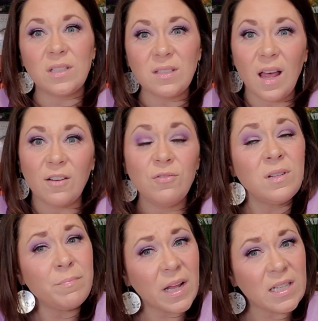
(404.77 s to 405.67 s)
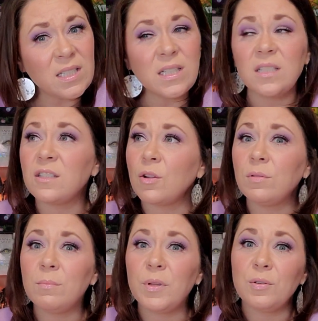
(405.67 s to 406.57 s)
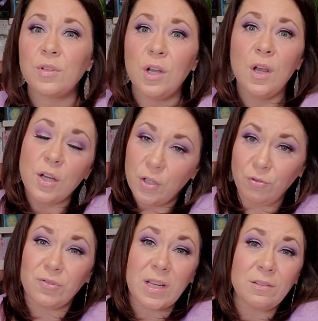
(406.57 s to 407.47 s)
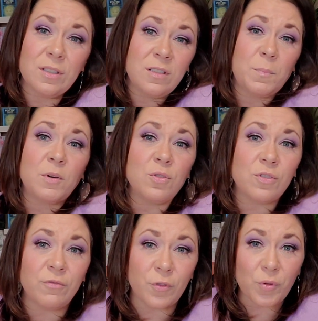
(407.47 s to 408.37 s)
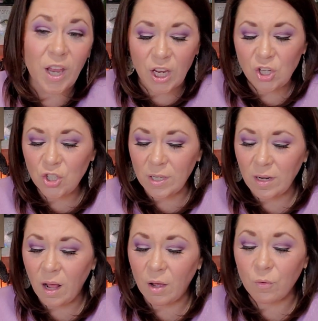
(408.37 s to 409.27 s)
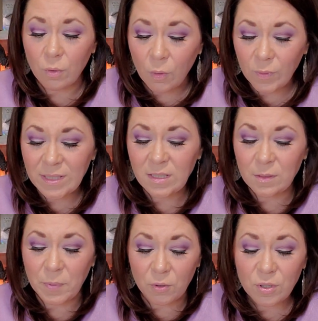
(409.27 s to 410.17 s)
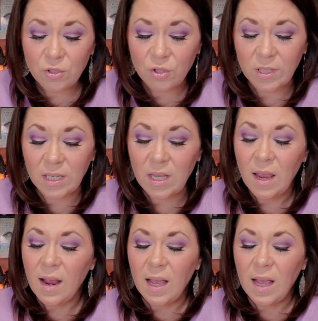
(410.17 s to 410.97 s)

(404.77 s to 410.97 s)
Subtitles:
Saturn in Pisces is all about your daily spiritual vocation, growing spiritually.